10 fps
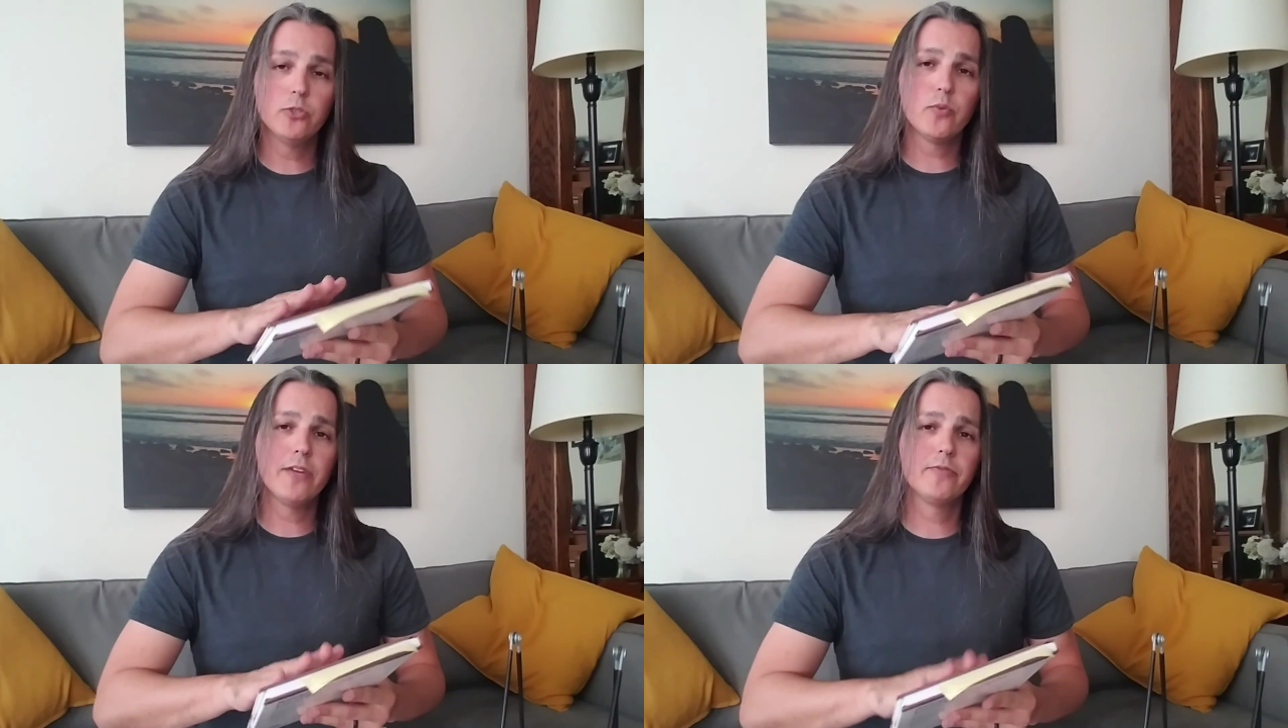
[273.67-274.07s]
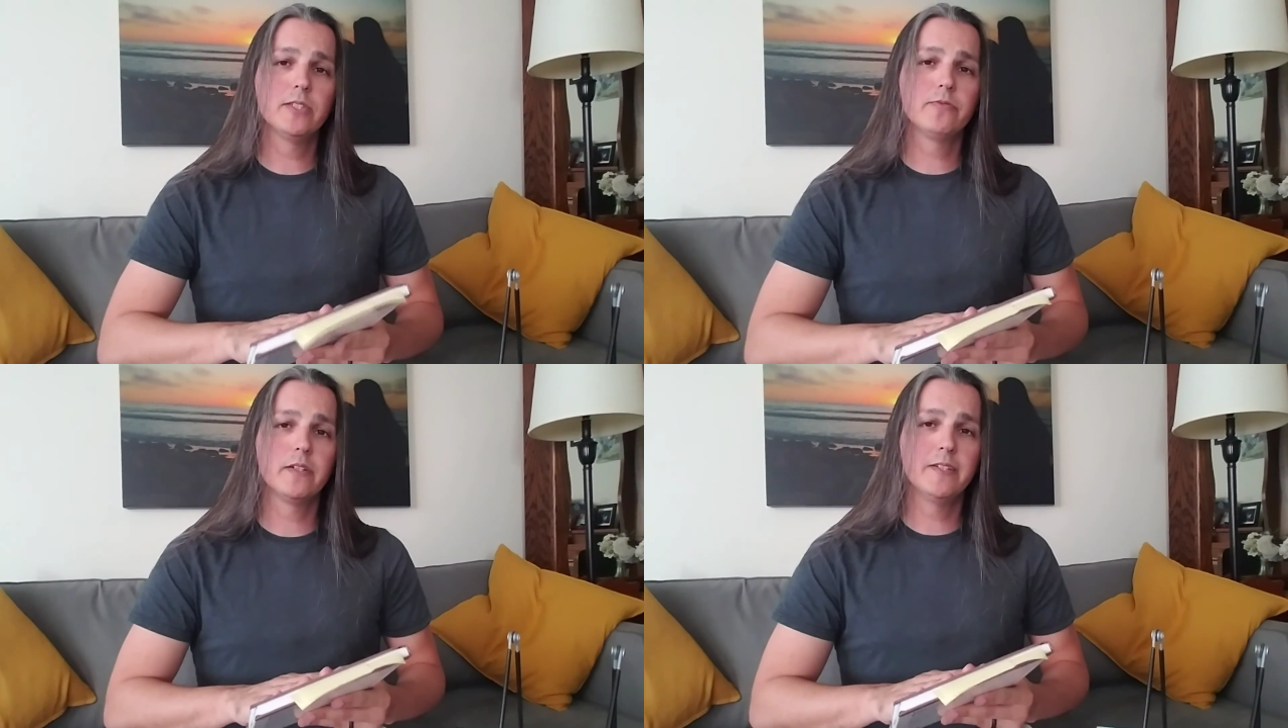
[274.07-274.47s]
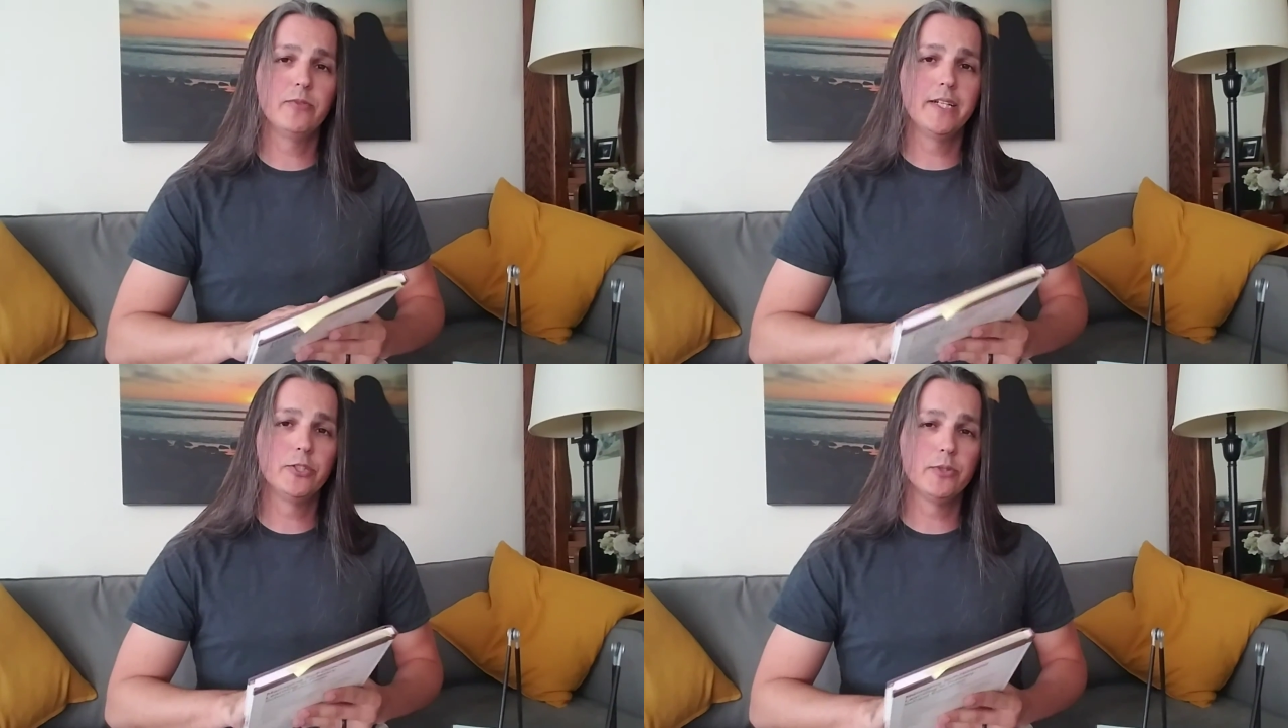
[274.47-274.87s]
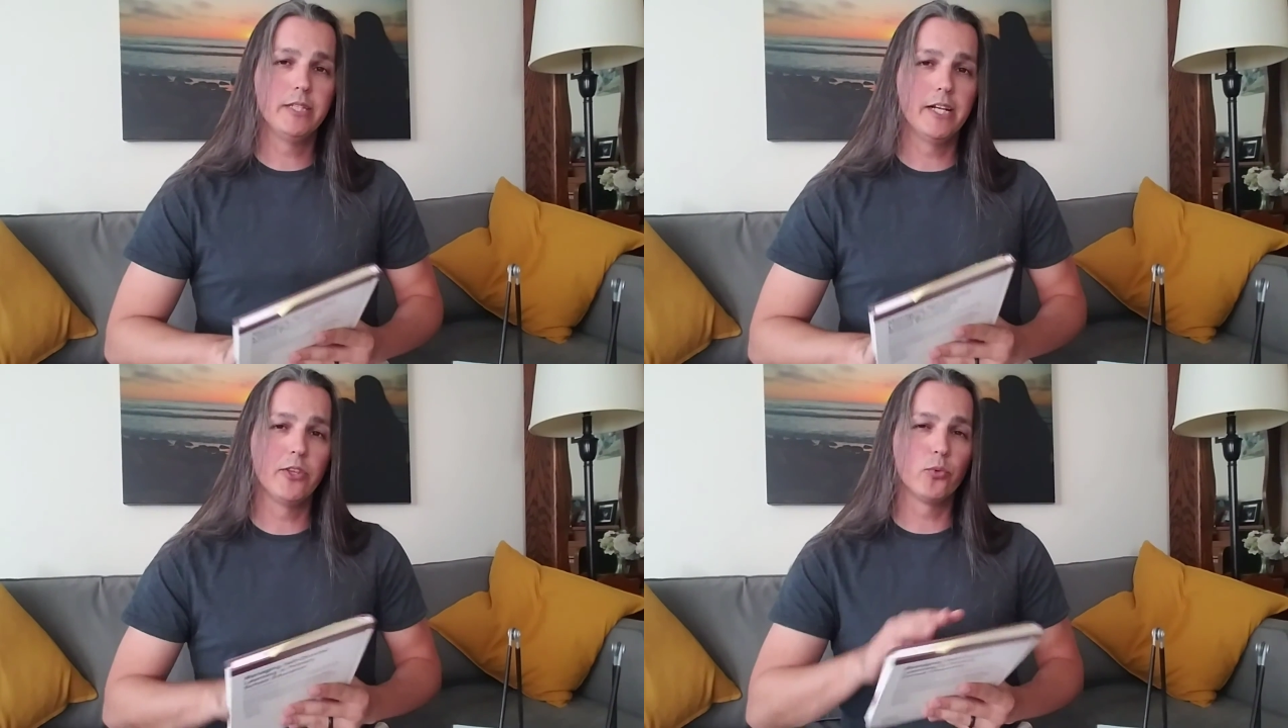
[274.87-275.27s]
reference for anyone interested
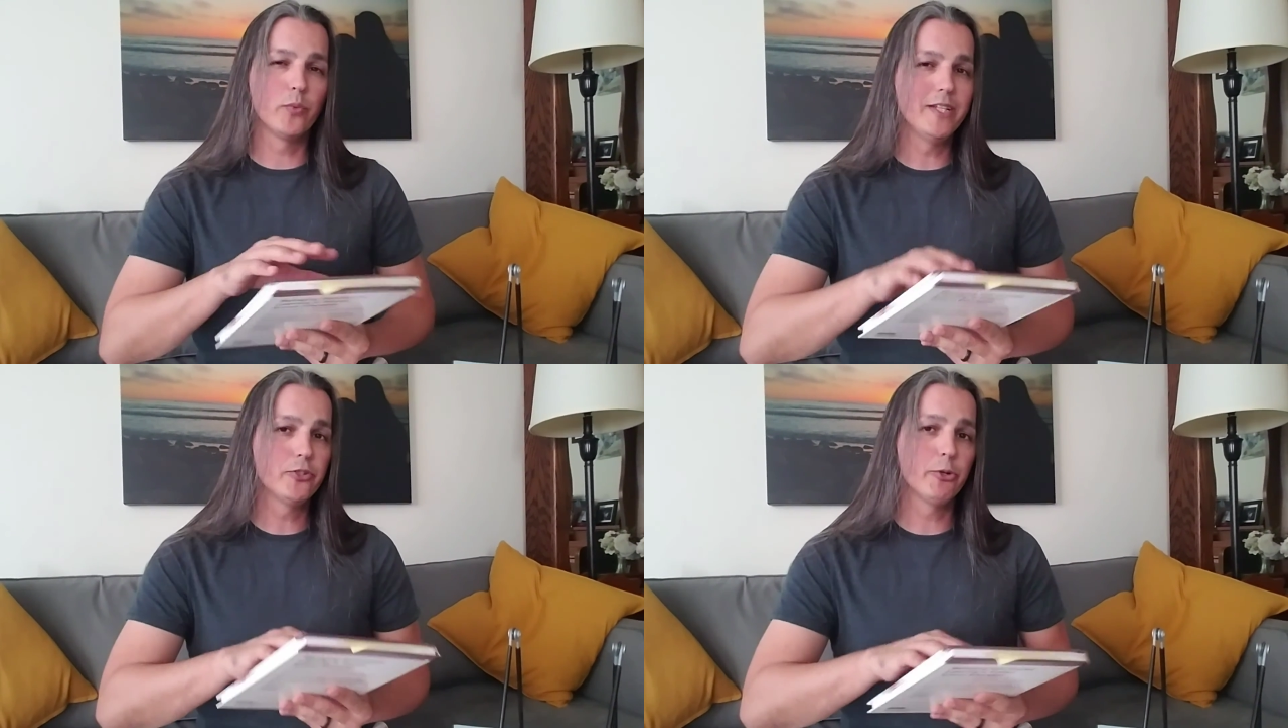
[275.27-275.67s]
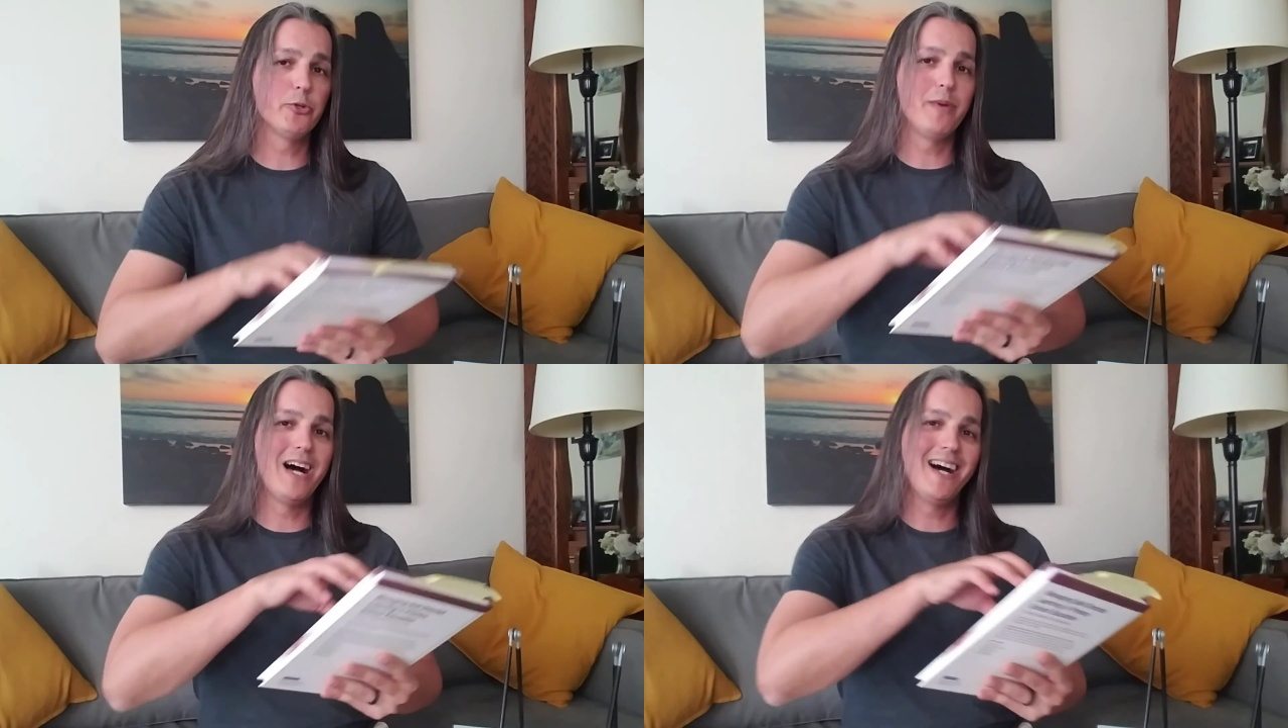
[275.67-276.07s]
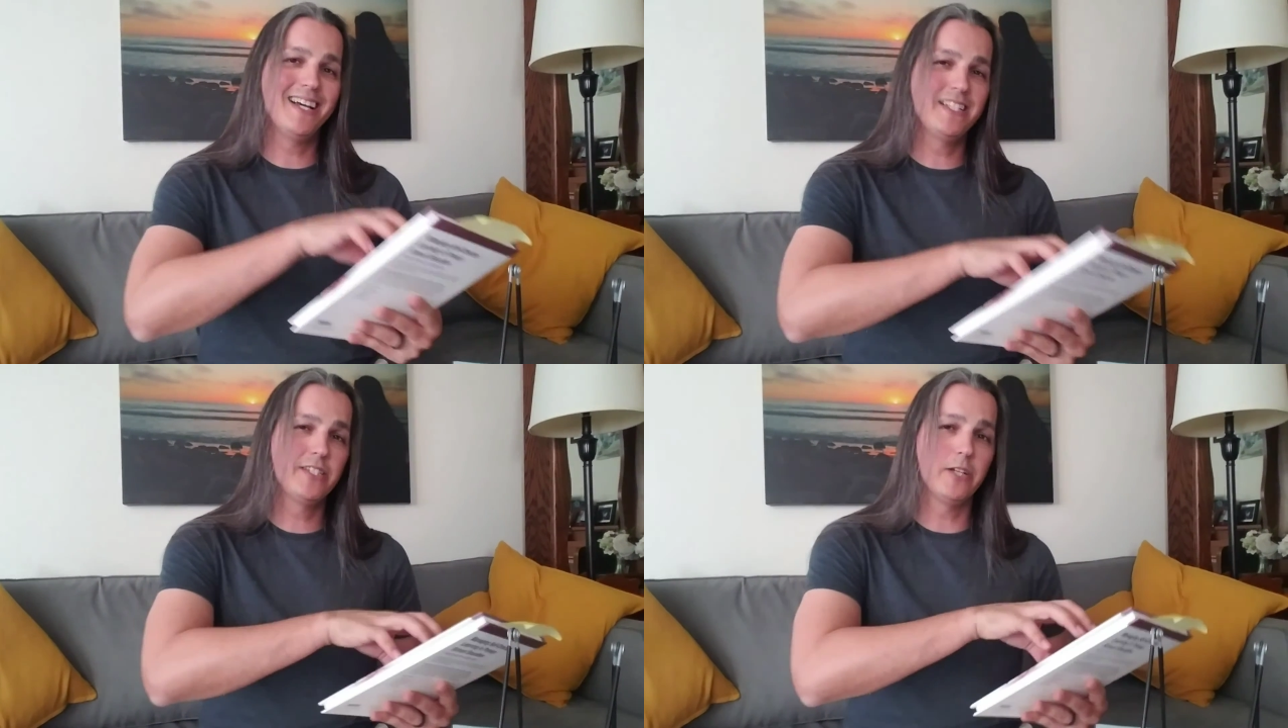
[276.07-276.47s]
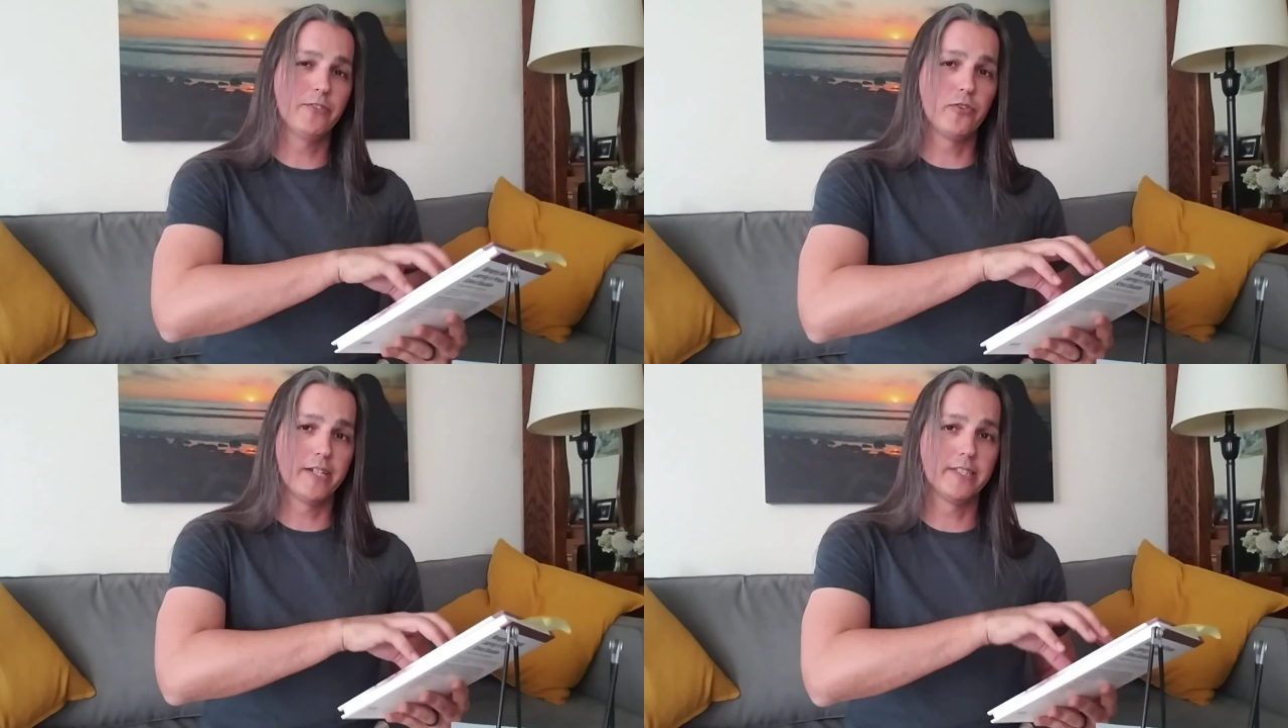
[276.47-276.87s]
in the research behind
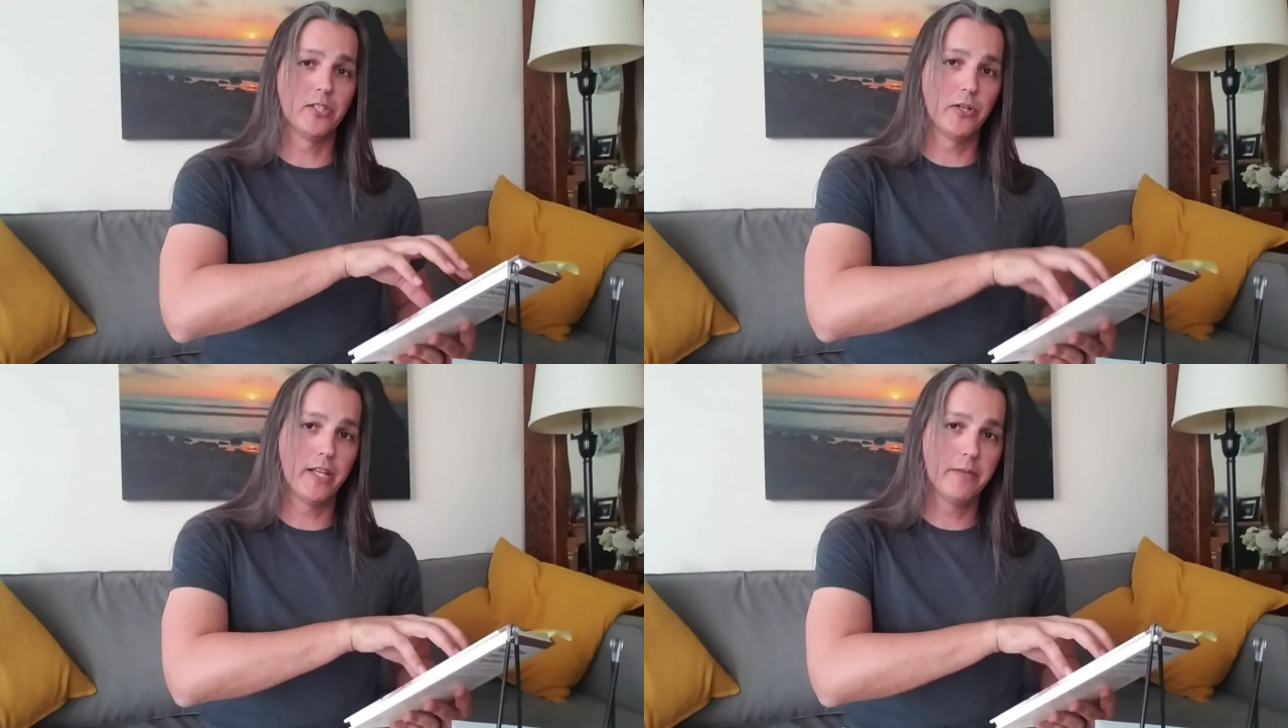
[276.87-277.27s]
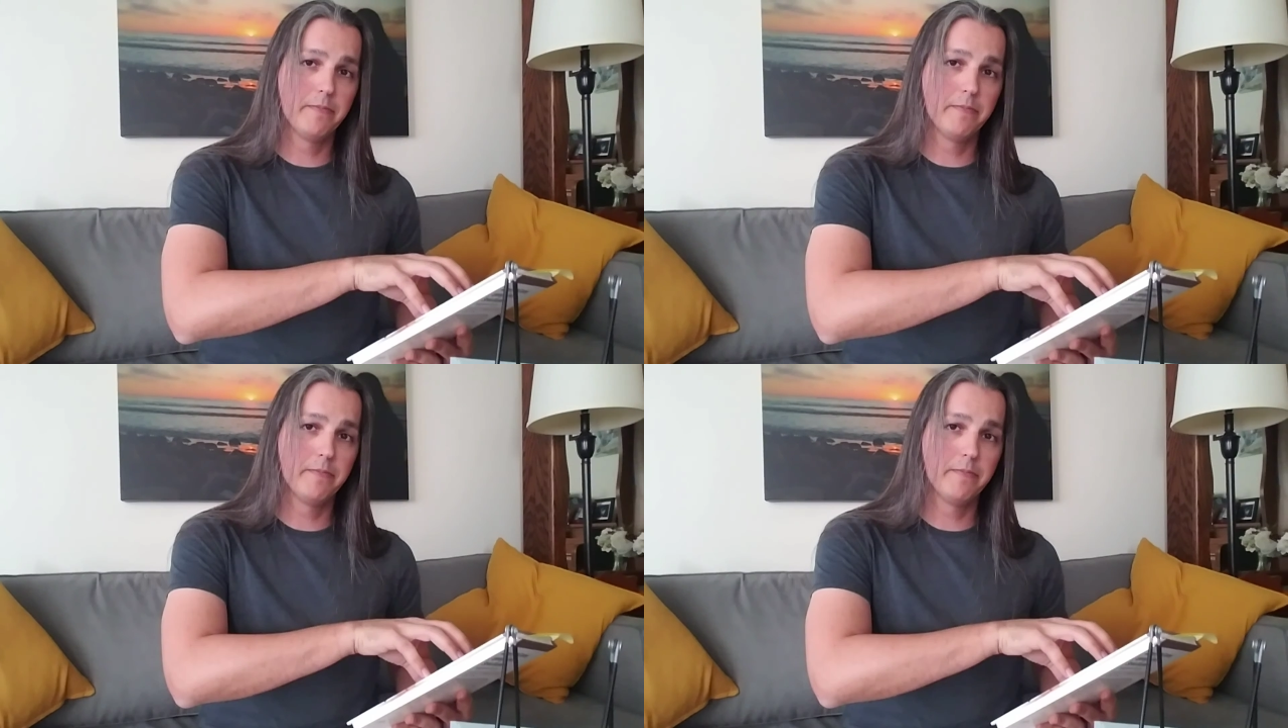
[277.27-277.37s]
self-directed learning.